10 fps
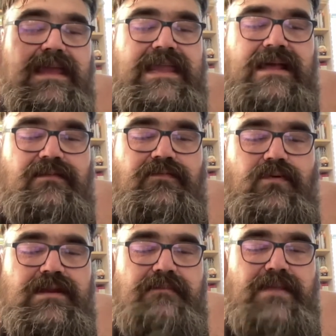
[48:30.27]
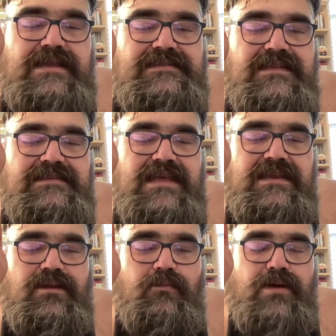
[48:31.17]
California
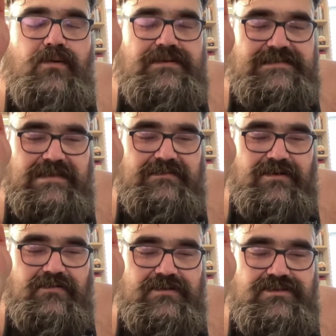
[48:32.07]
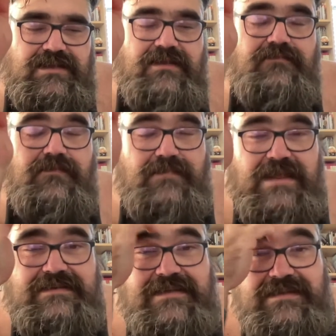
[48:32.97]
Bicentennial Poets Anthology from
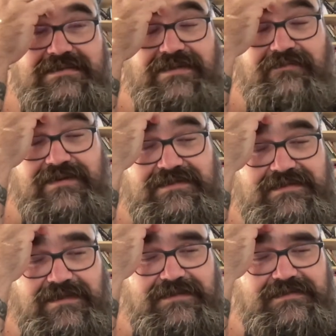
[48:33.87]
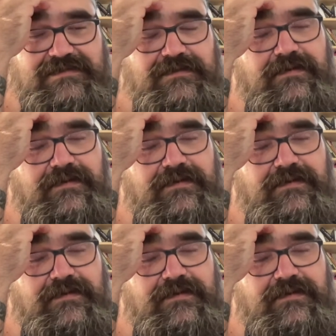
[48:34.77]
1976.